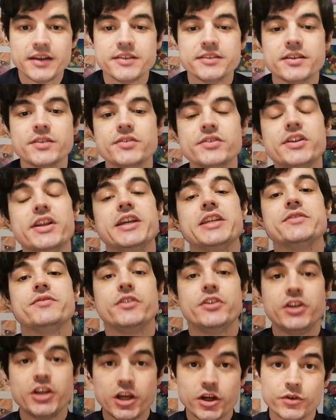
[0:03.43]
So today's
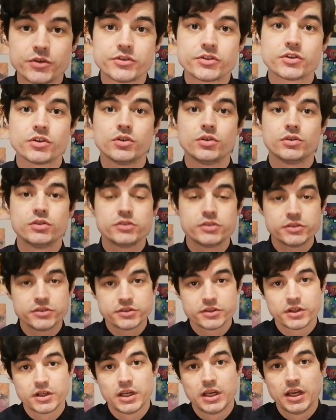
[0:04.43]
video is called
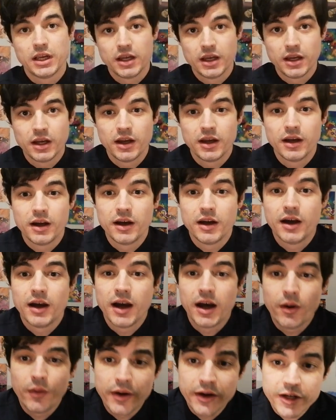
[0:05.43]

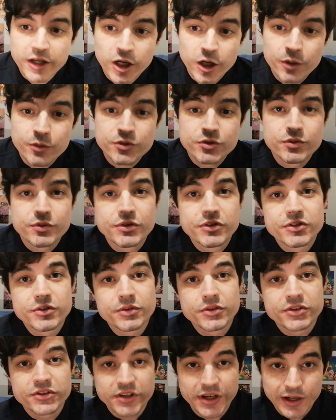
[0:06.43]
How I Coped with
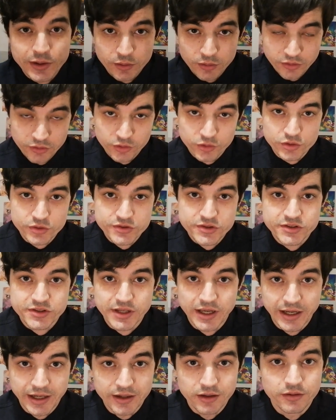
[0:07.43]
Suicidal Thoughts
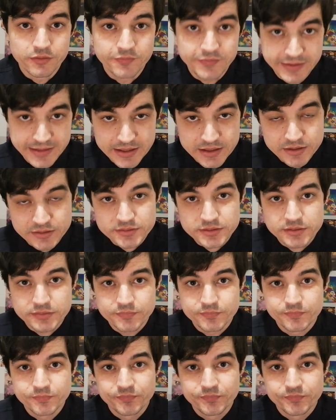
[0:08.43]
and Feelings.